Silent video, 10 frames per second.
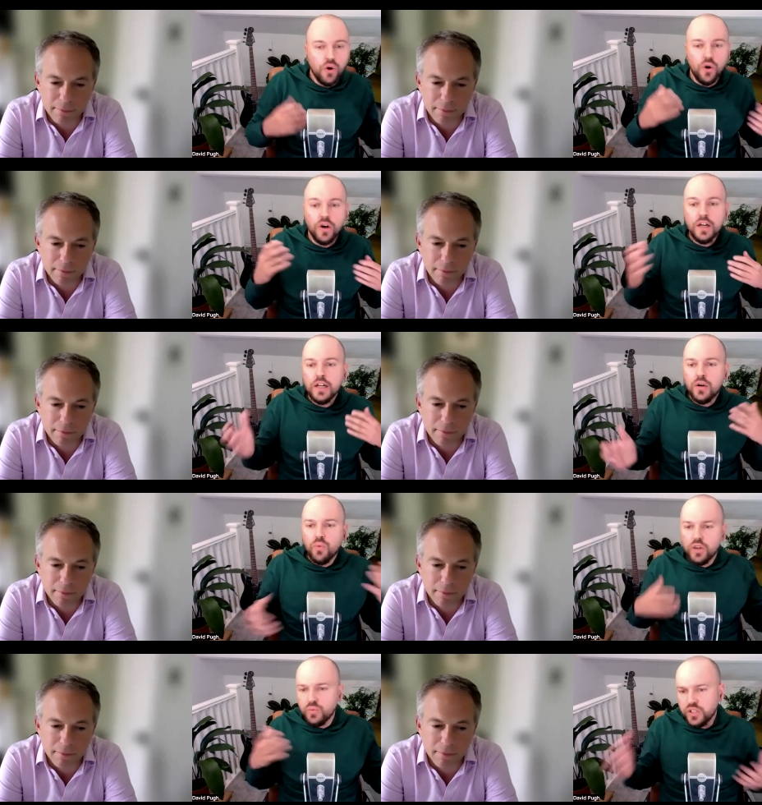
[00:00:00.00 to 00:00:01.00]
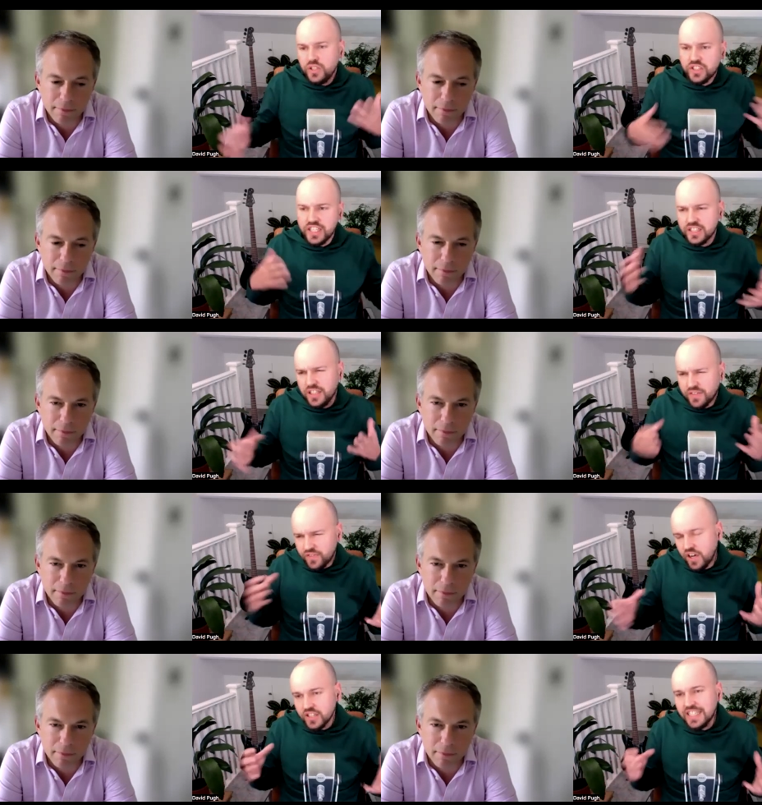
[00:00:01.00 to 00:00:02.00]
Speaker 1: or what what do you see as like the
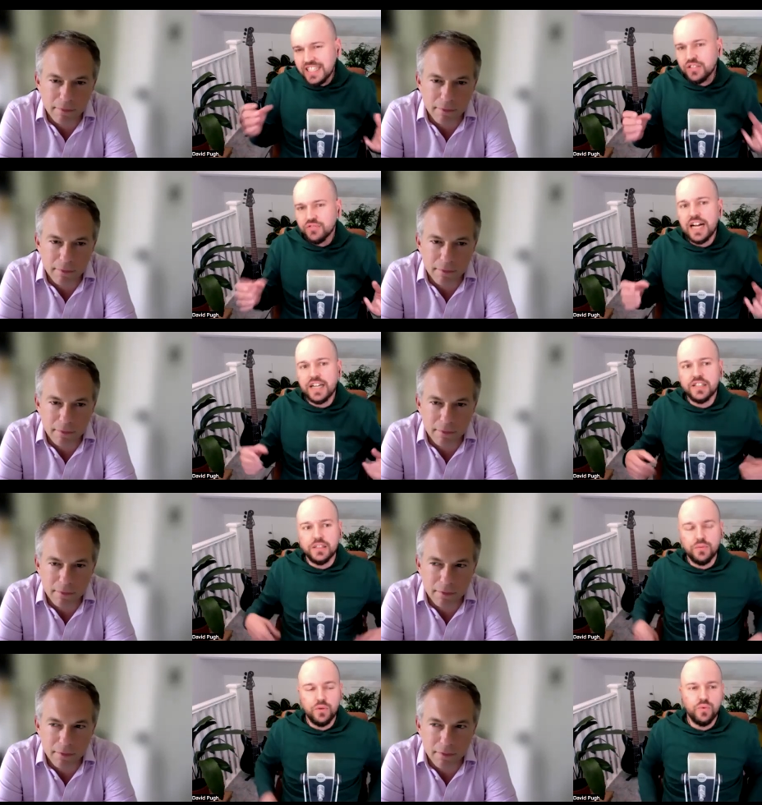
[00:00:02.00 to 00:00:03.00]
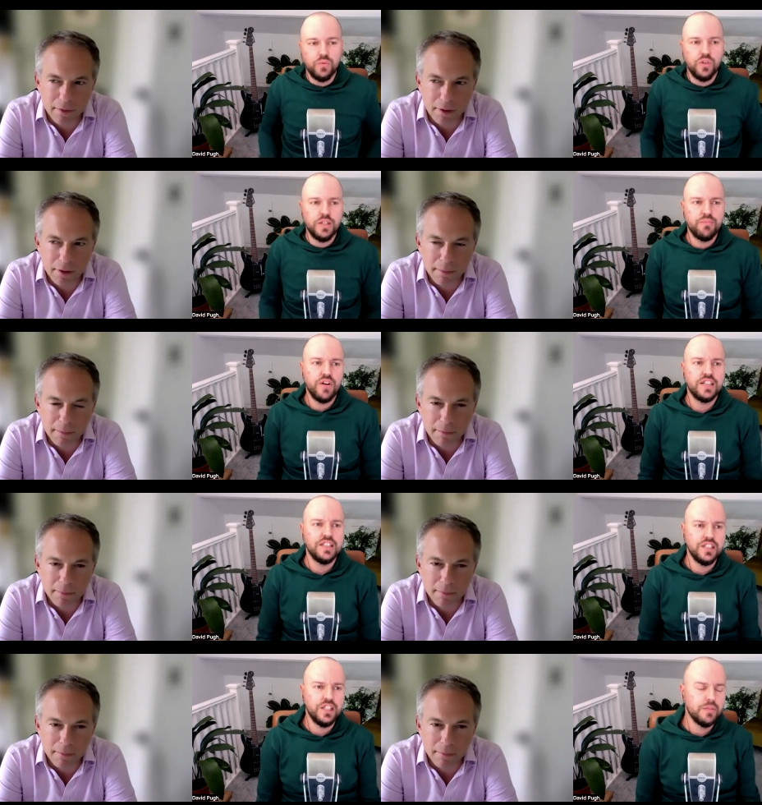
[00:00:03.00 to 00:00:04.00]
first interaction? What what what
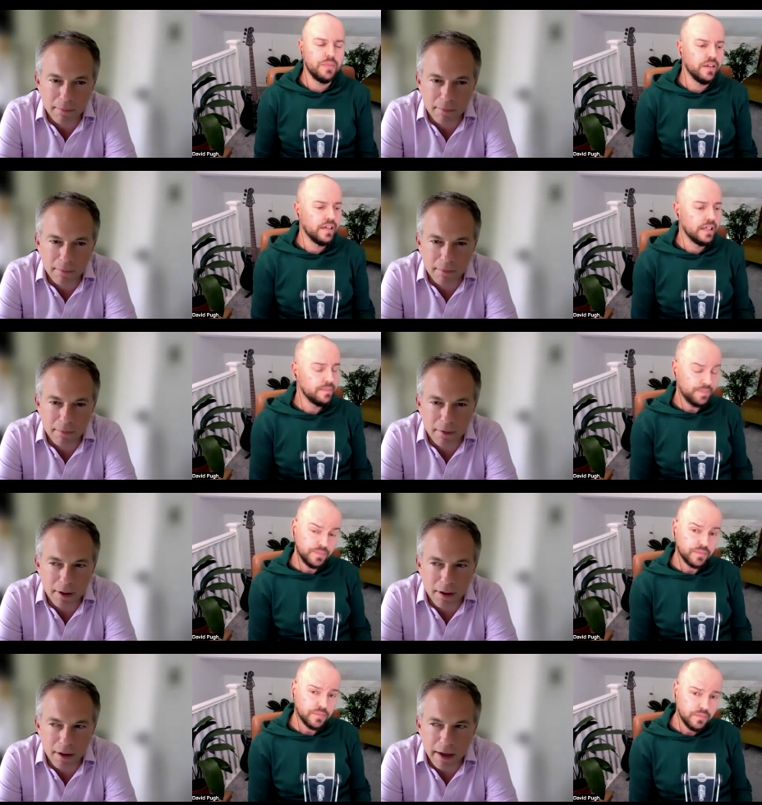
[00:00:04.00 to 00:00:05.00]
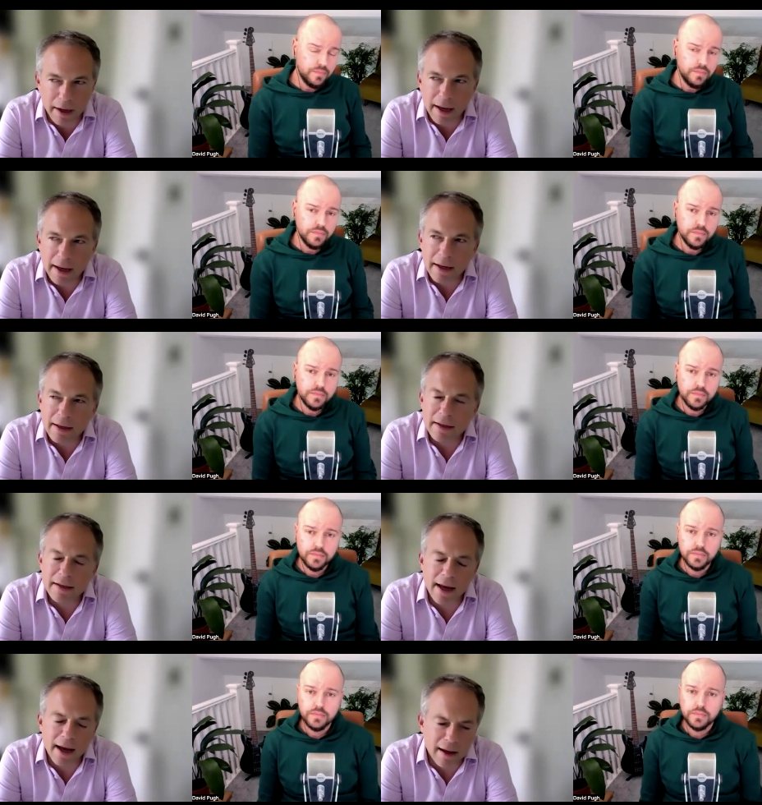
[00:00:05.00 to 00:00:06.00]
impresses you about that?
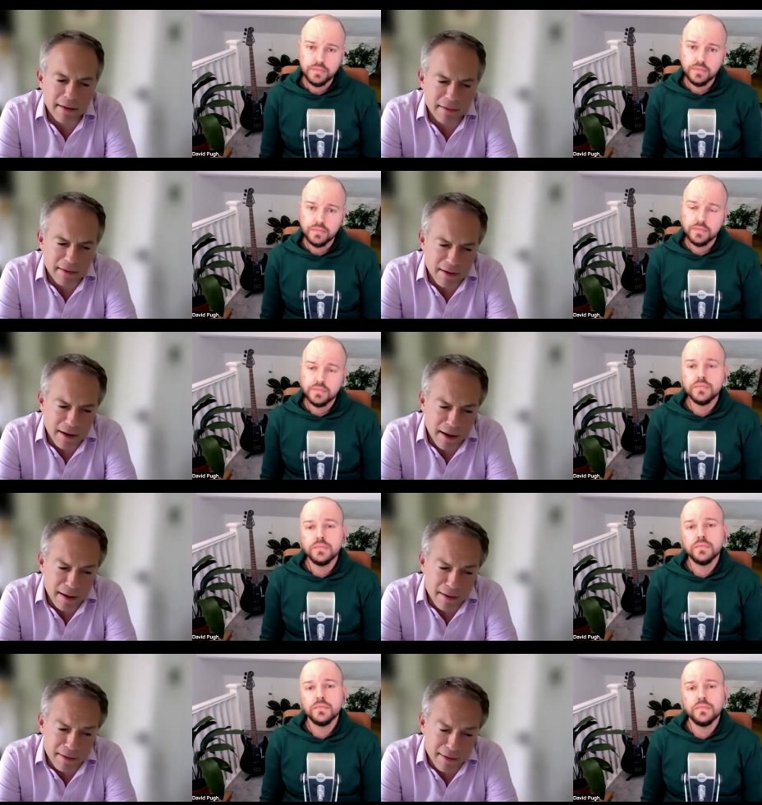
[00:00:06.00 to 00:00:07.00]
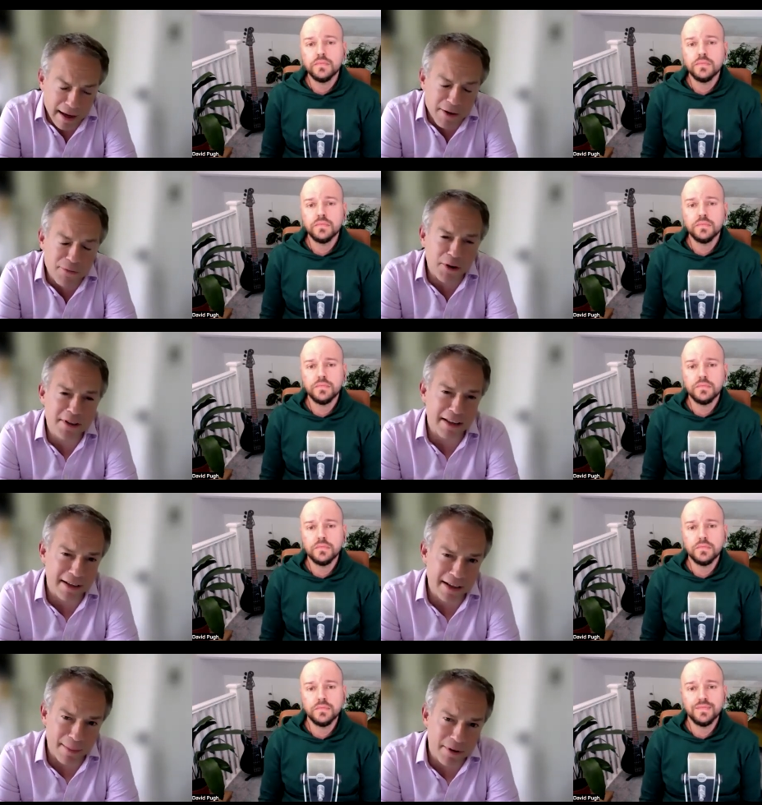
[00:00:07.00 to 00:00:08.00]
Speaker 2: Yeah, uh, thank you for
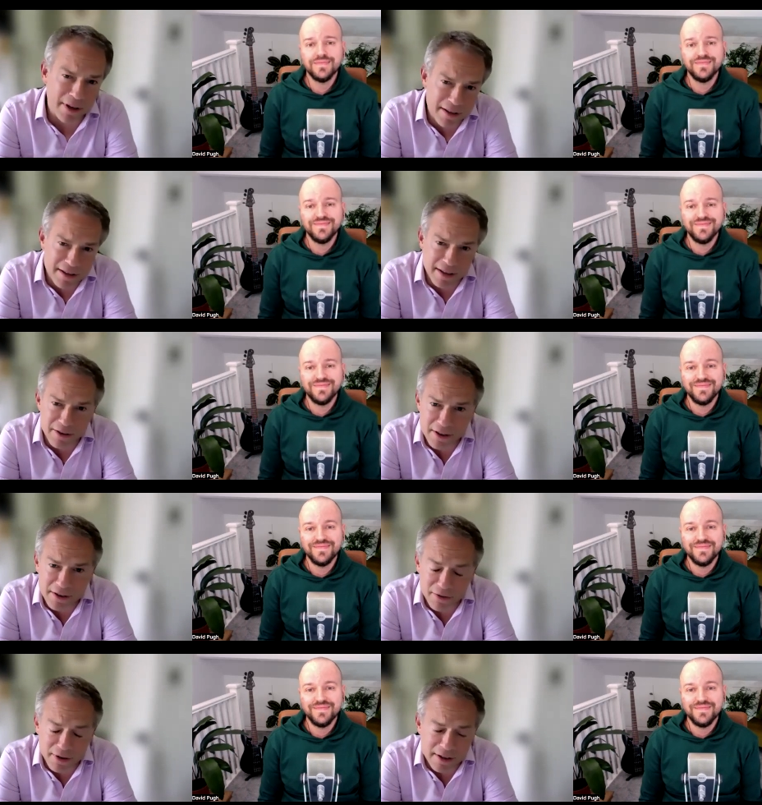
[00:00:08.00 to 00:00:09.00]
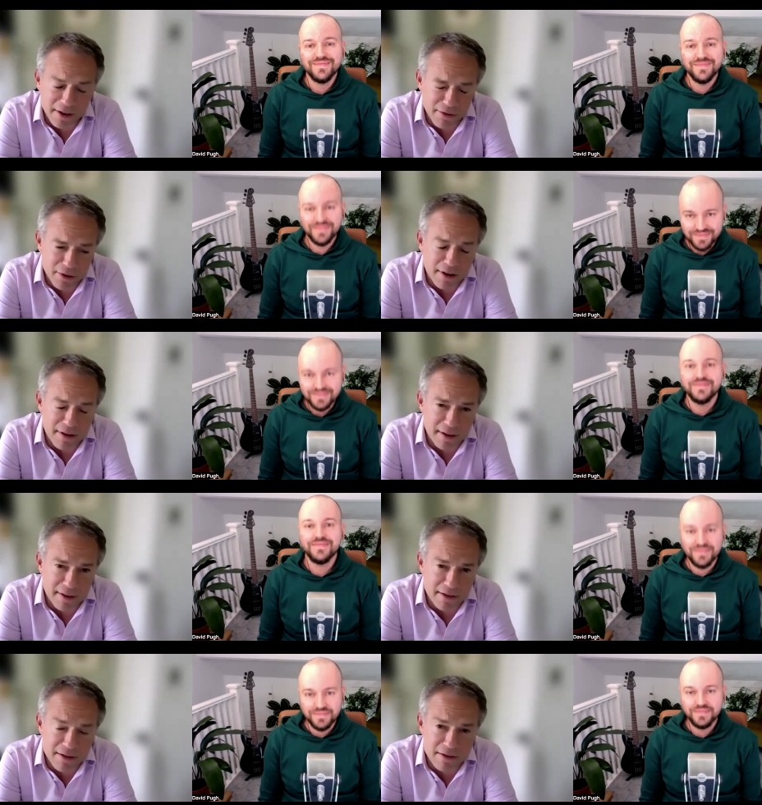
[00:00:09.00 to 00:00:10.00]
setting up this series of interviews. I think
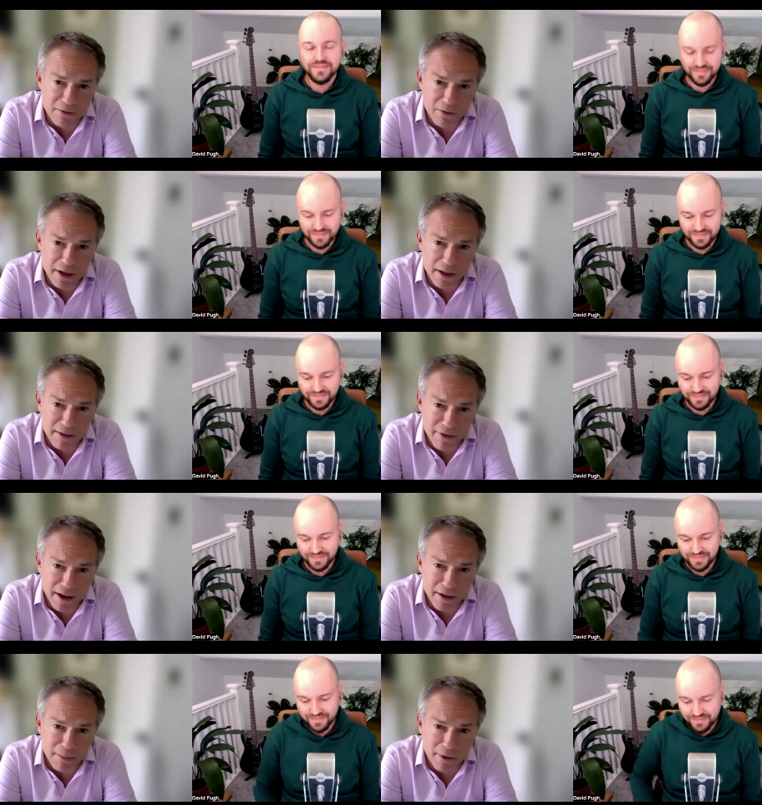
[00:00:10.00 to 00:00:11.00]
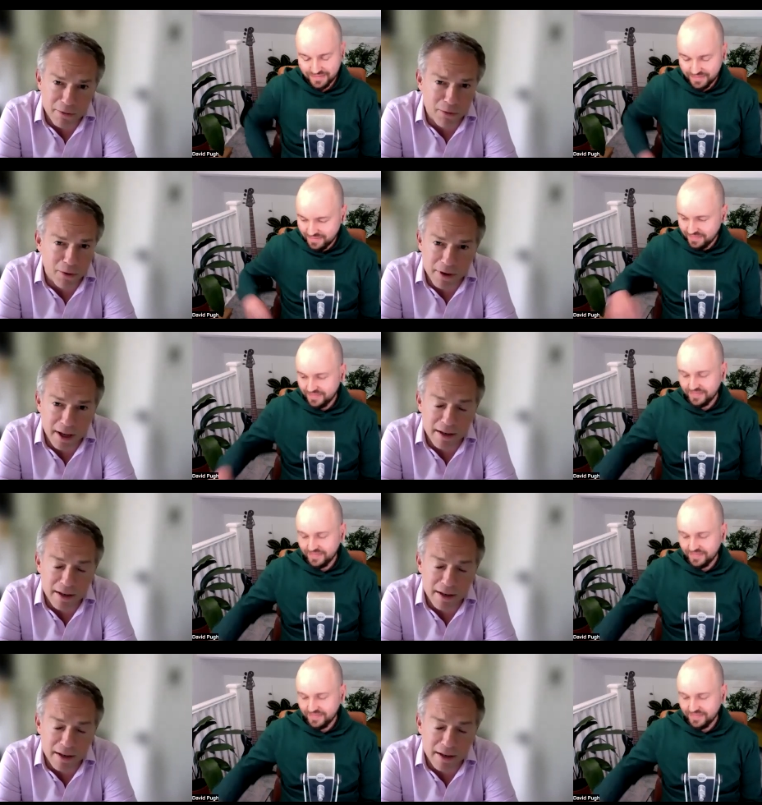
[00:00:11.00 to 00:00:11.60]
that's really valuable for the